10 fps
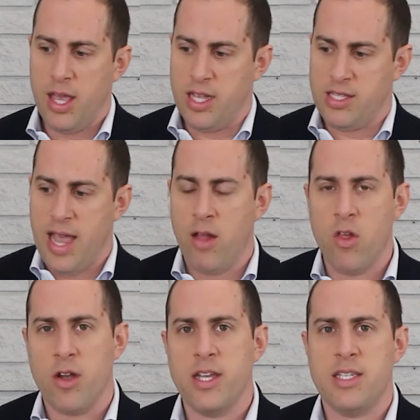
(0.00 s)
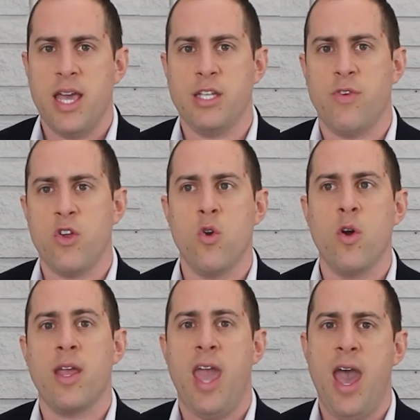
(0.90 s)
it's how long it takes for
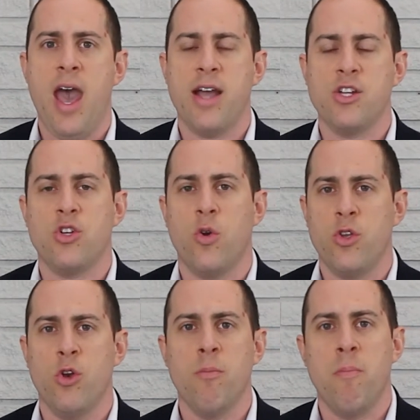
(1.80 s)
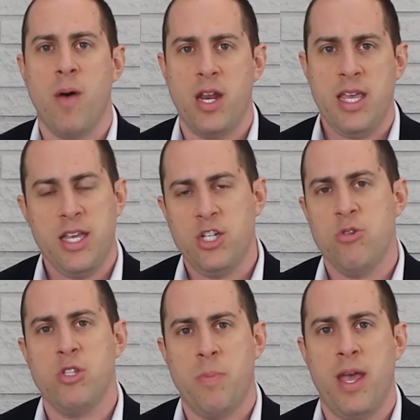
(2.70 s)
your cash or your money that
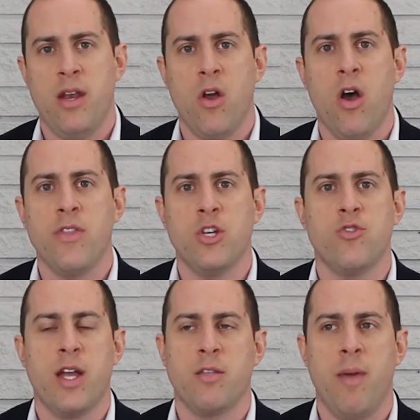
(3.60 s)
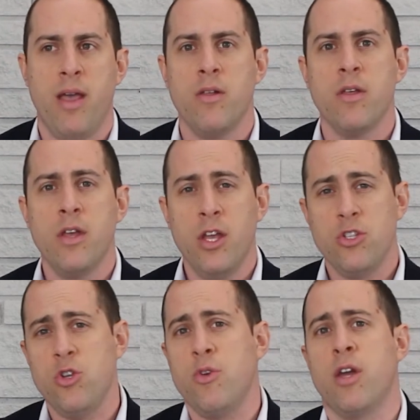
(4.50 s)
you spend on the direct mail
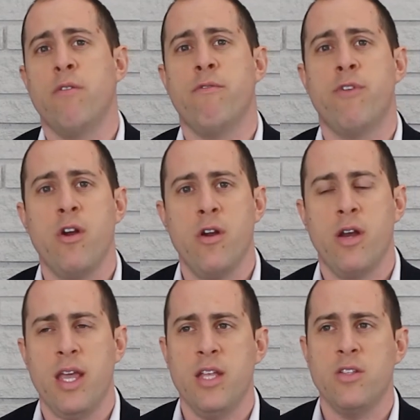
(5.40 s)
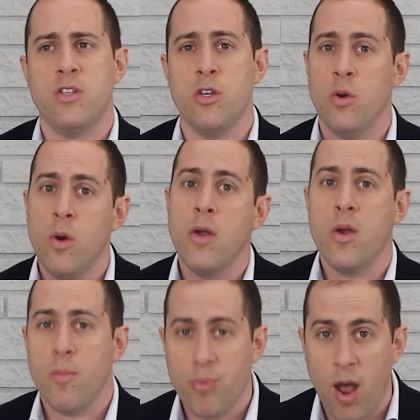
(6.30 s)
to convert into
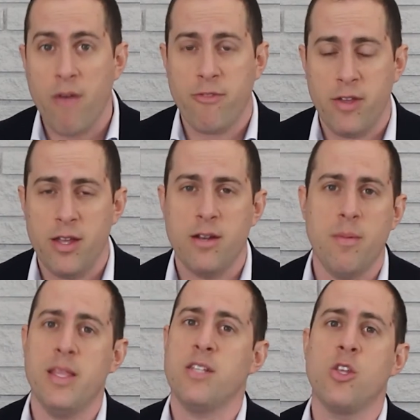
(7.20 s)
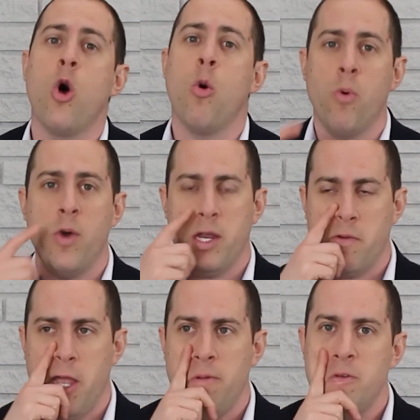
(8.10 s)
profit. I mean, that's the whole point,
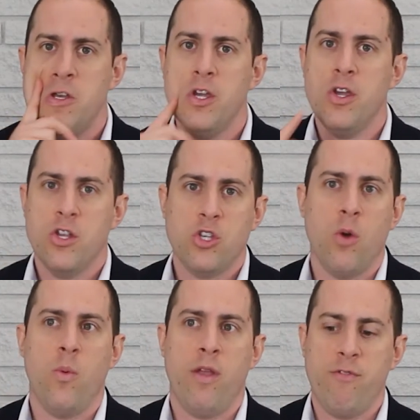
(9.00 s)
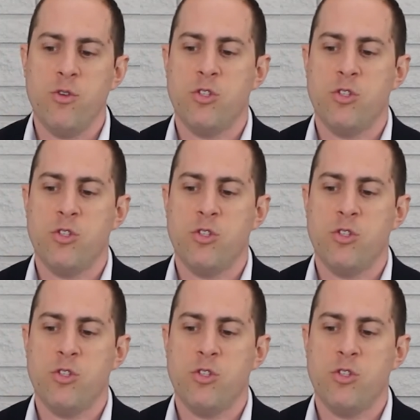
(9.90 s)
right? So if you